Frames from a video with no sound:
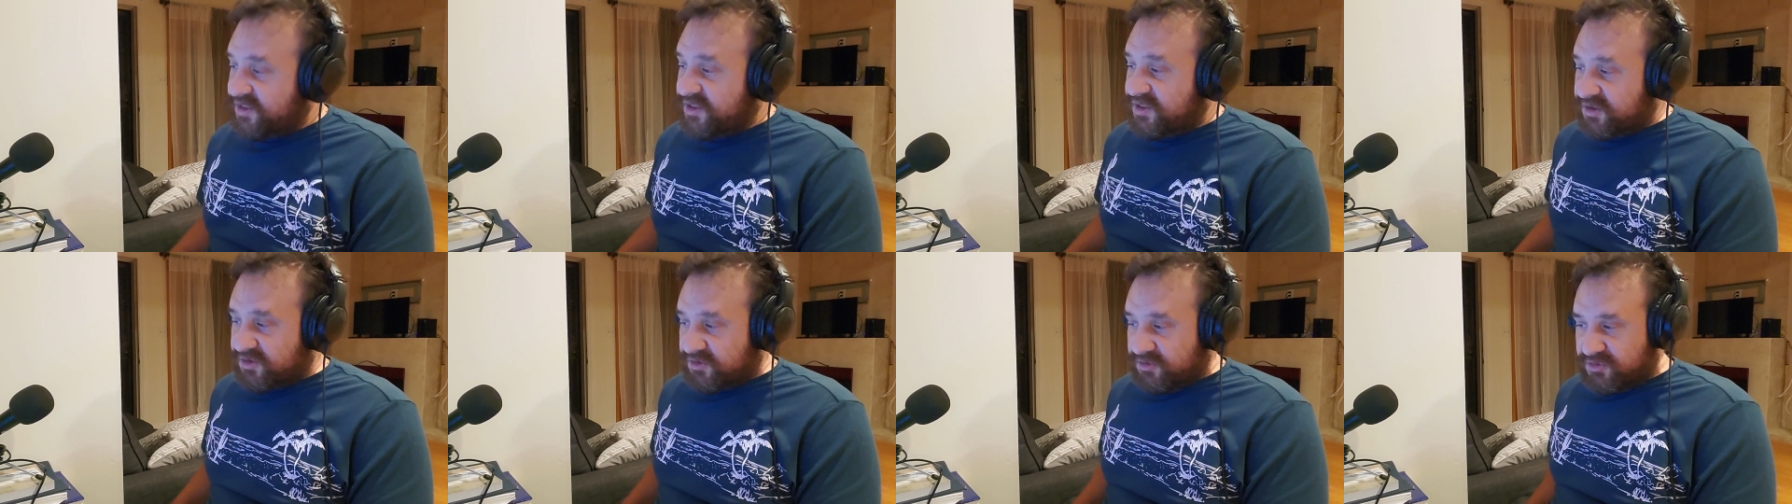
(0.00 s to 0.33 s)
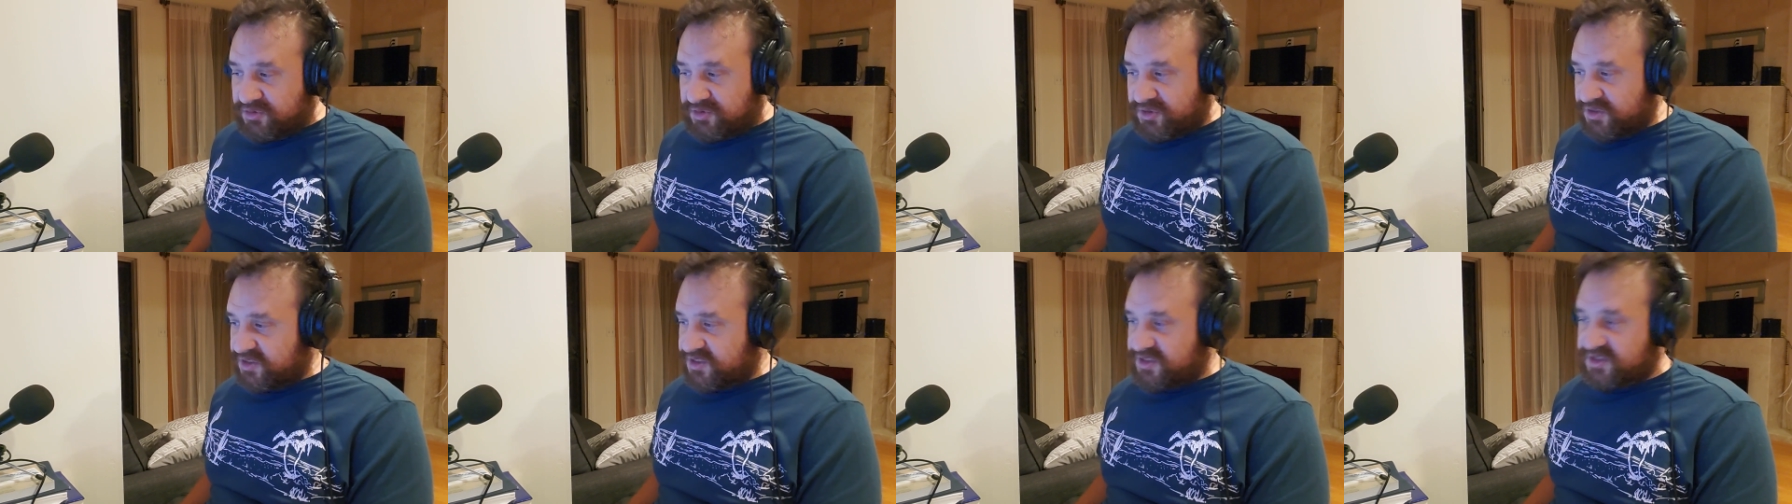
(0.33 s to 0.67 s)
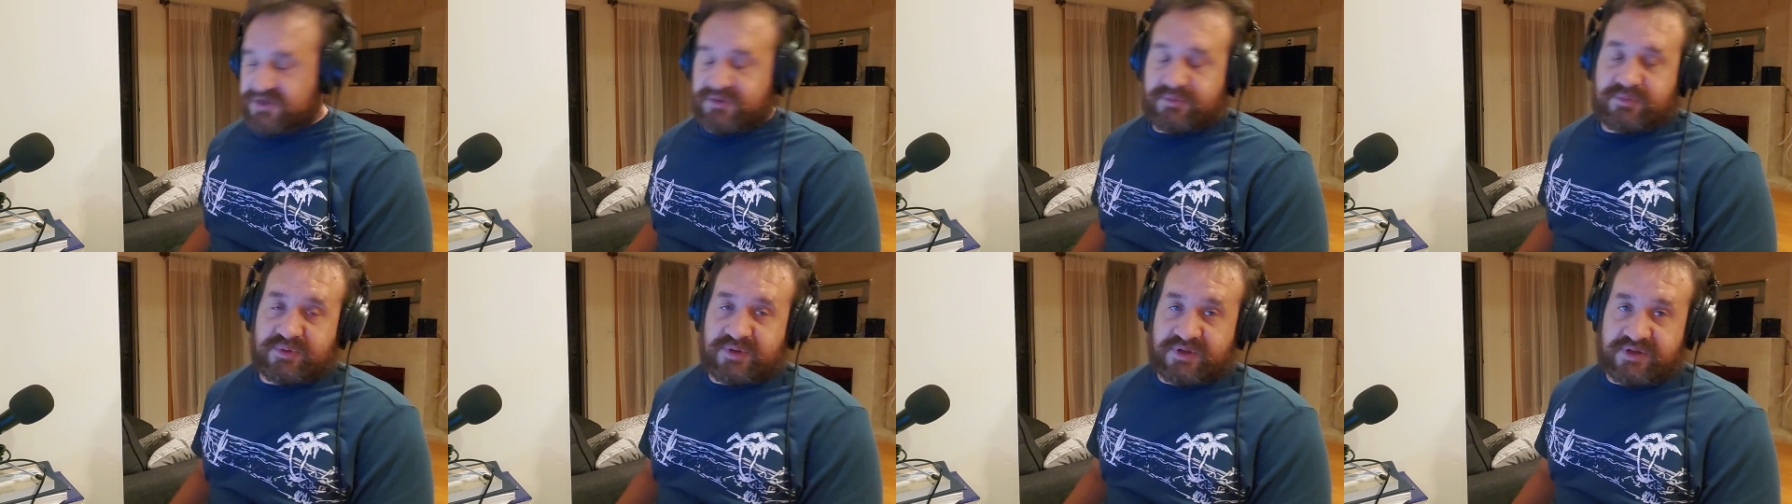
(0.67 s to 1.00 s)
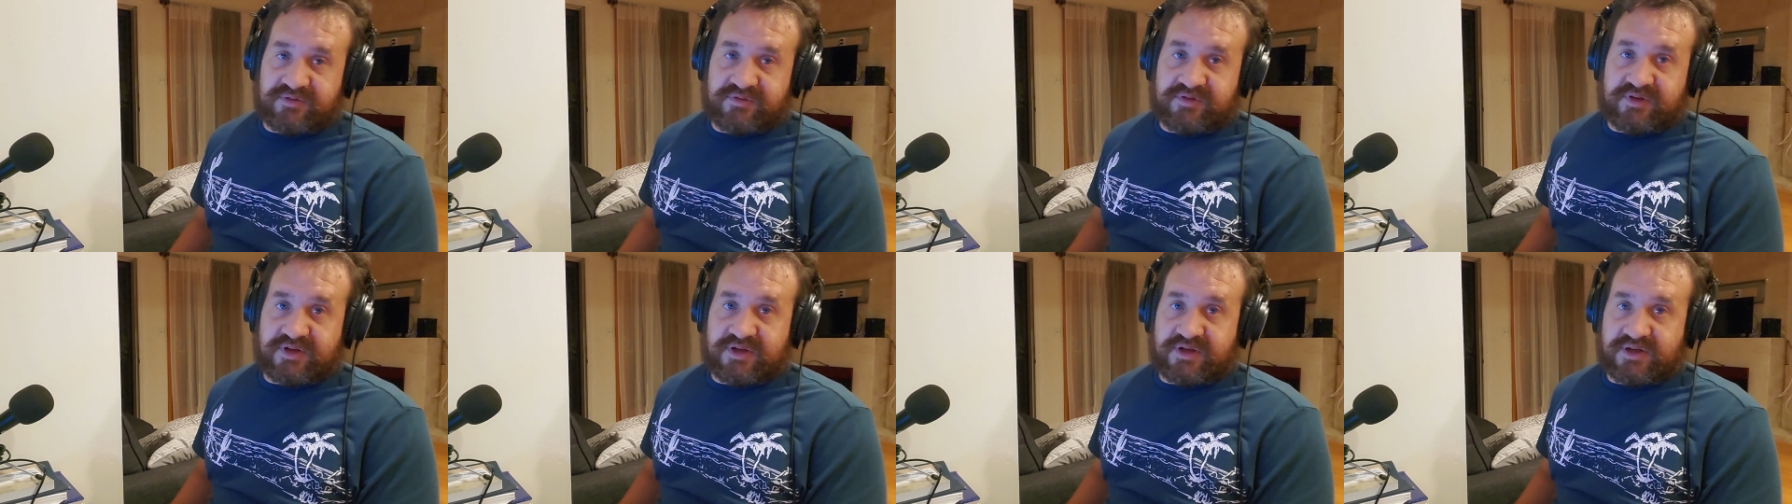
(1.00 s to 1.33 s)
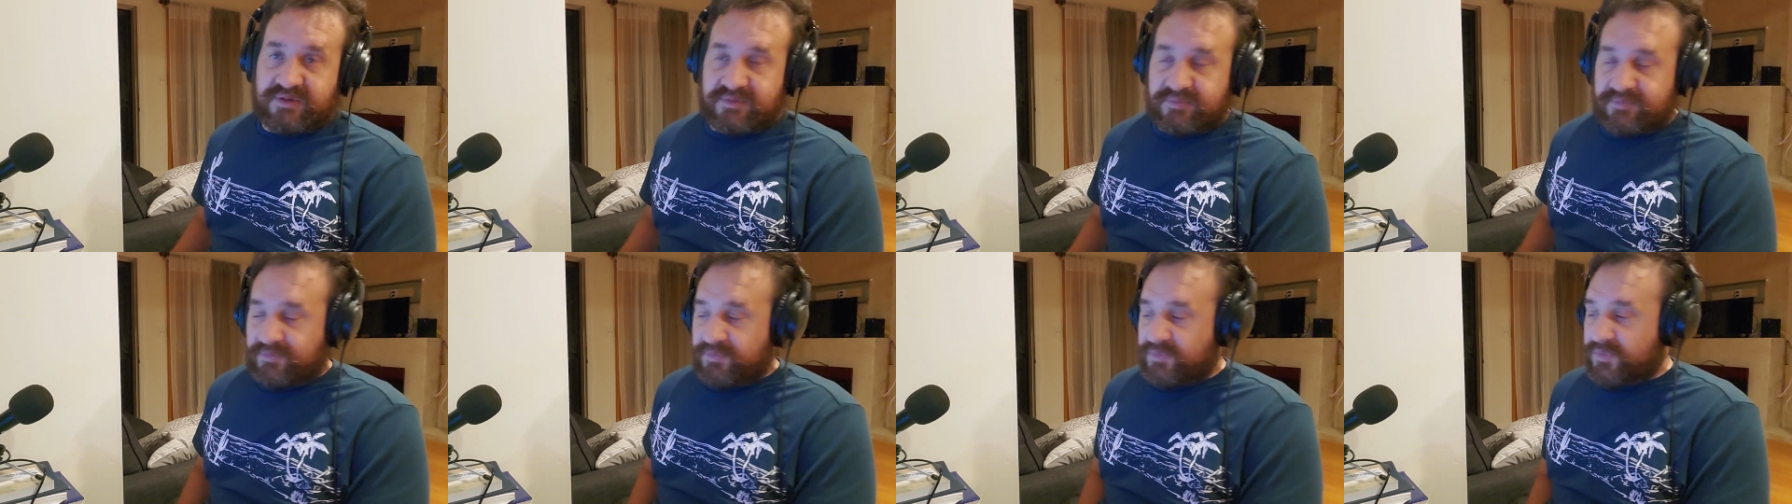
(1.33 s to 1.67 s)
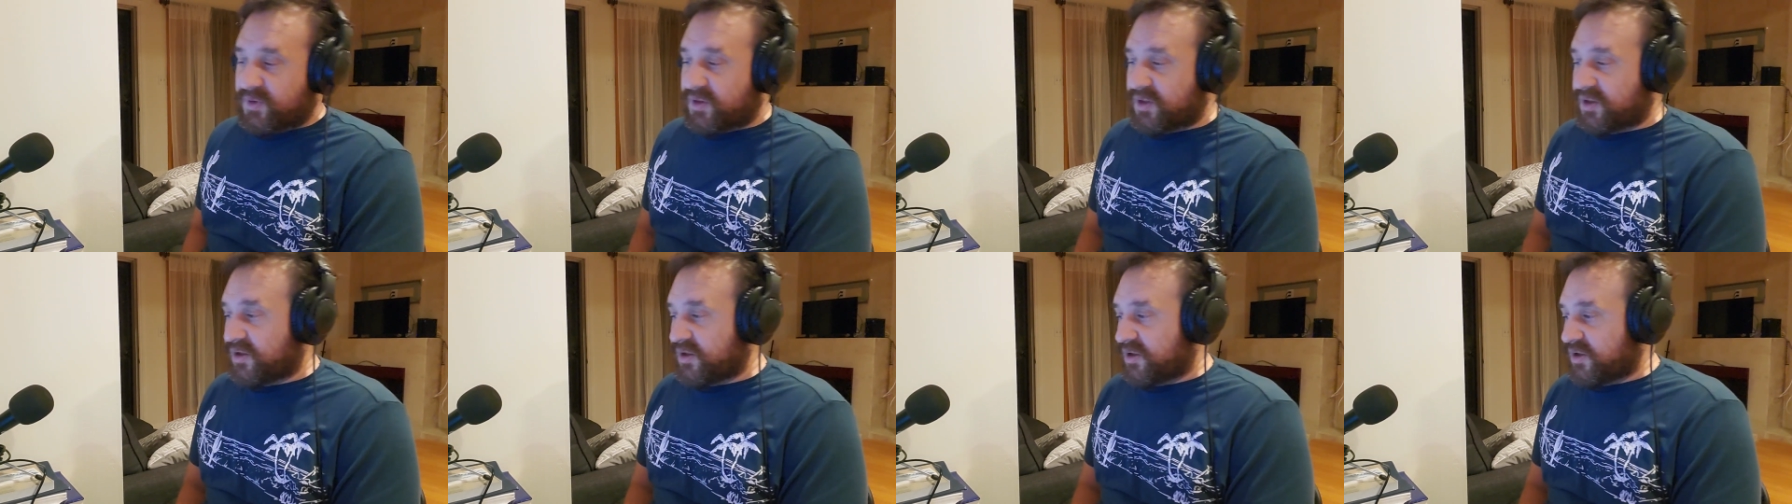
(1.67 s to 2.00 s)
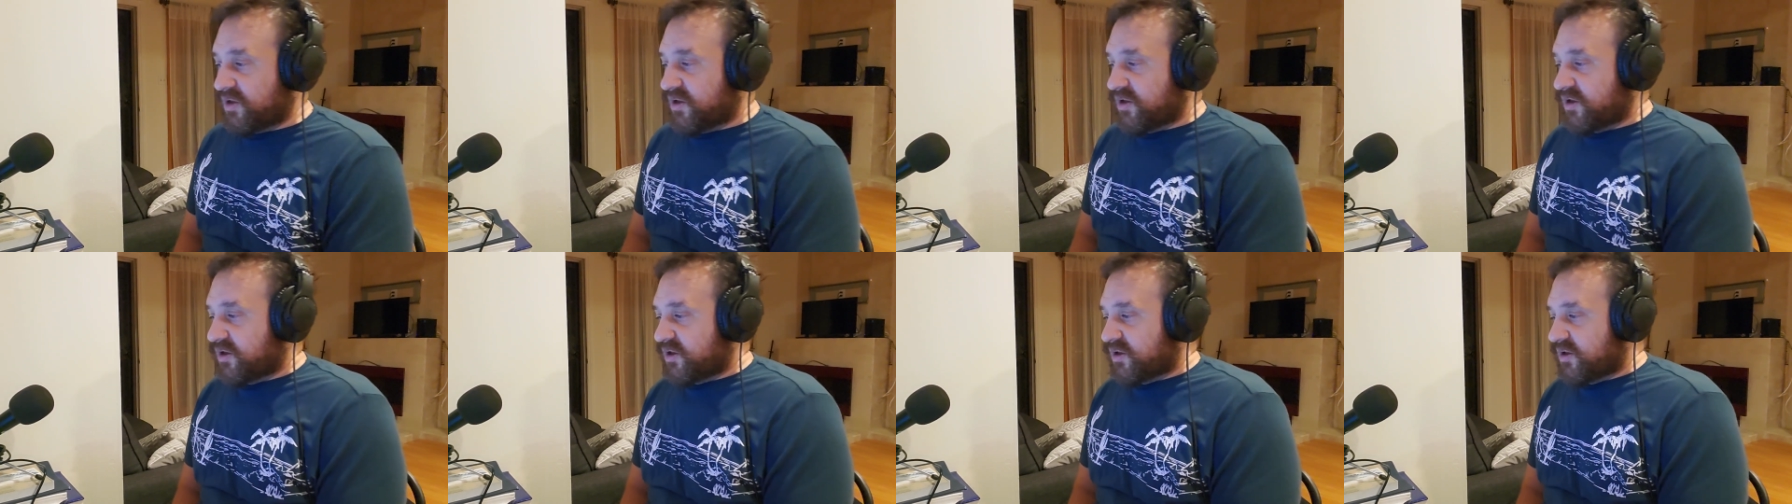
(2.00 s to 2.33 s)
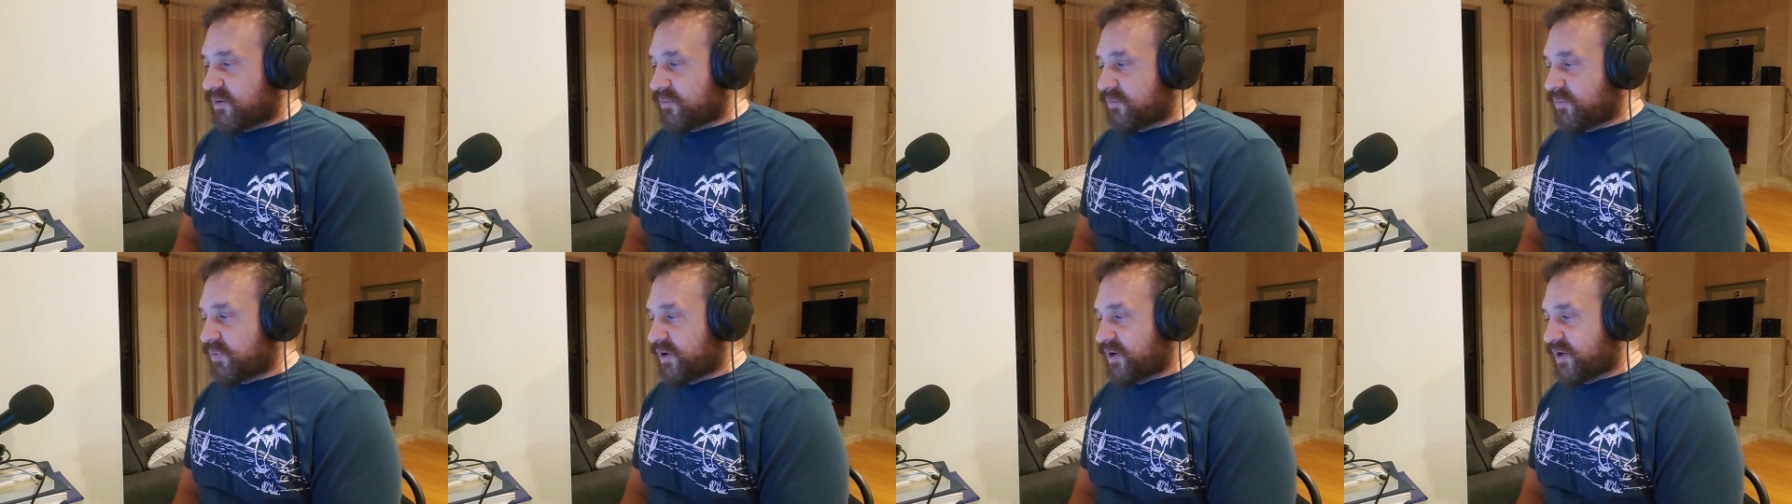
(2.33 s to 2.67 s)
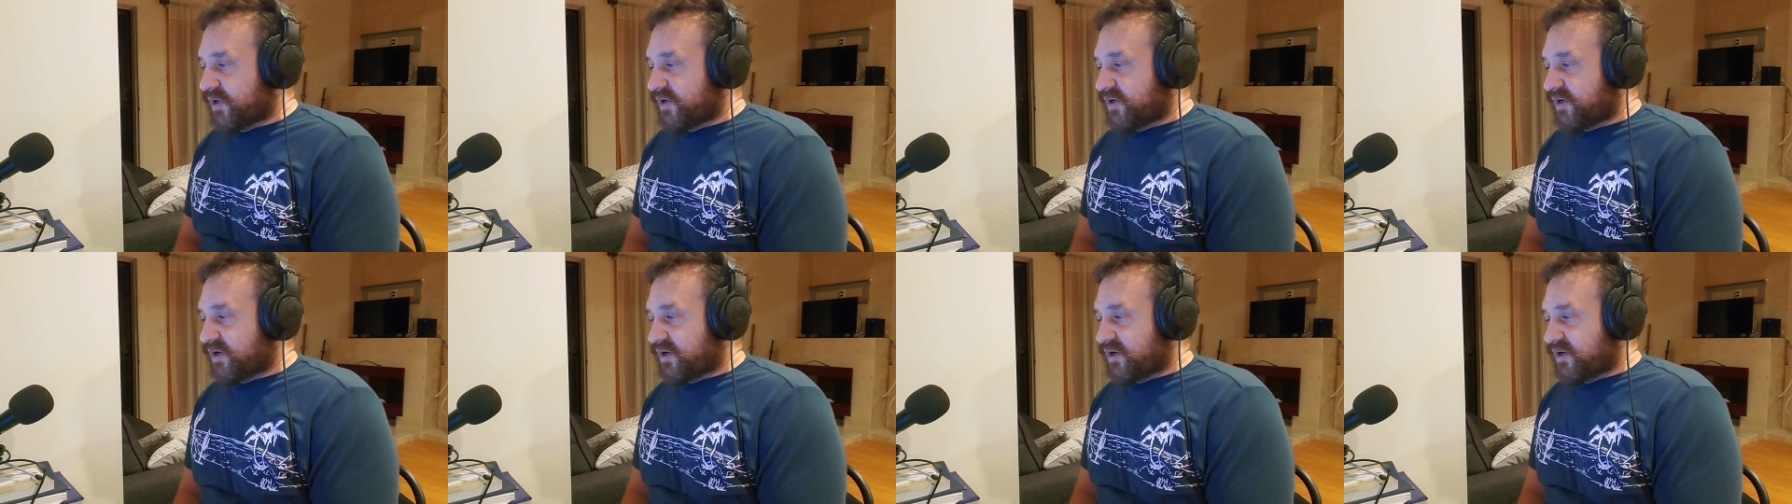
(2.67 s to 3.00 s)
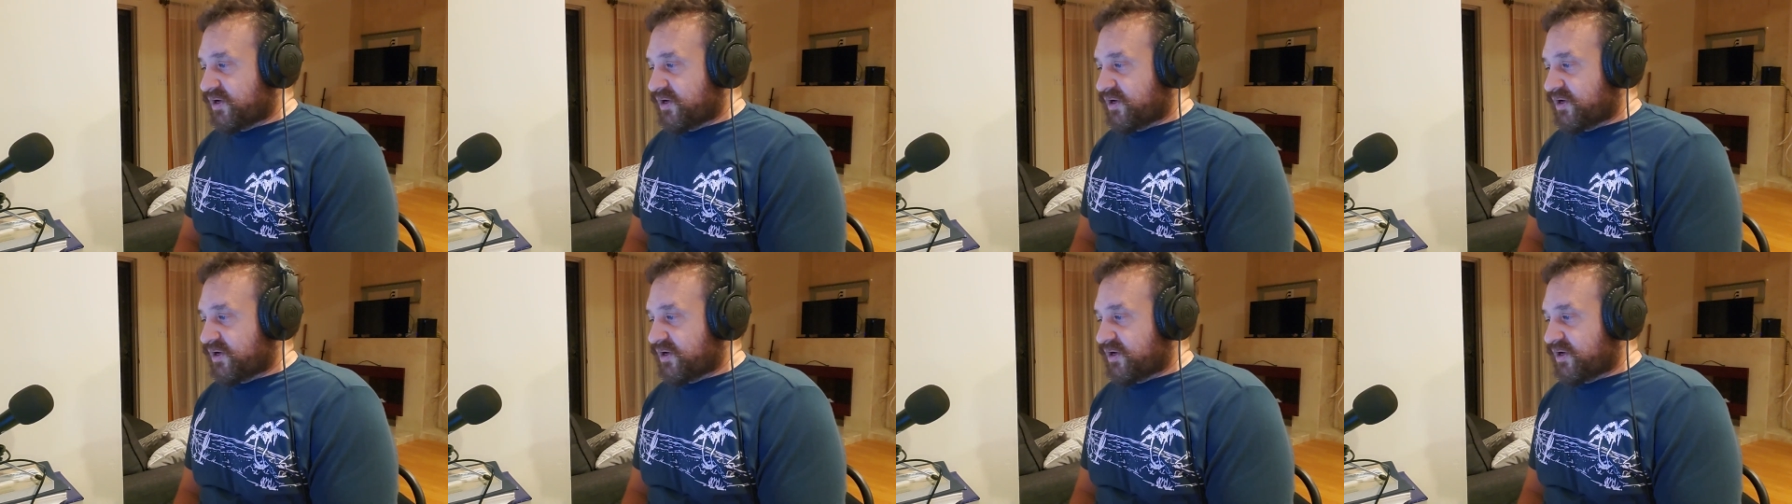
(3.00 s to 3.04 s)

you can still believe in it. But